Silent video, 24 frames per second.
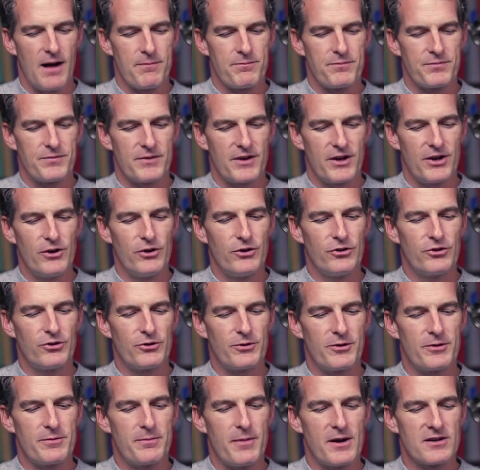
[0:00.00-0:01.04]
um, who's
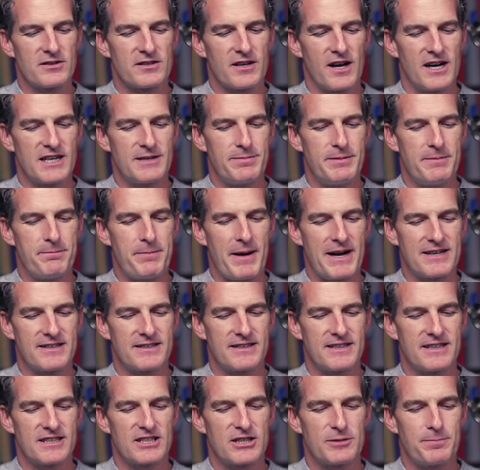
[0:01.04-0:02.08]
most likely to be
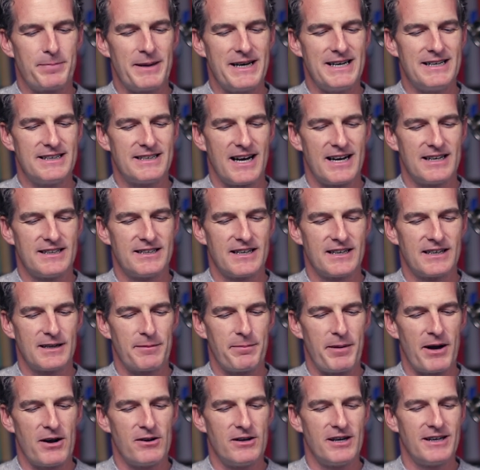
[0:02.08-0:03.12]
best at speed dating,
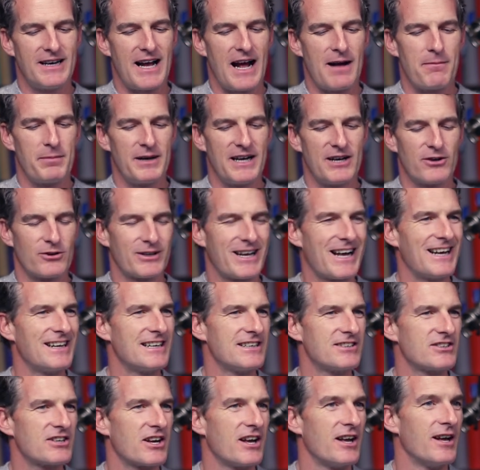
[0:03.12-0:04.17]
Napoleon, Anne Boleyn, or
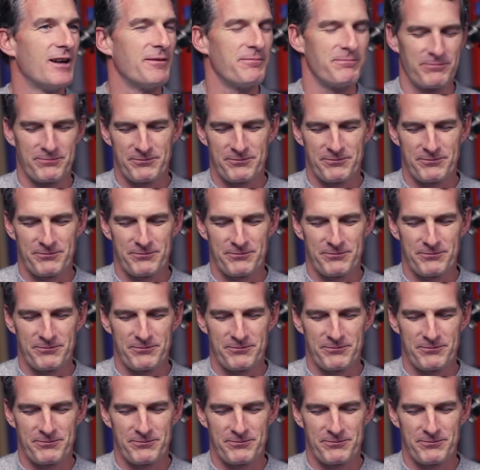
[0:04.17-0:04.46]
Genghis Khan?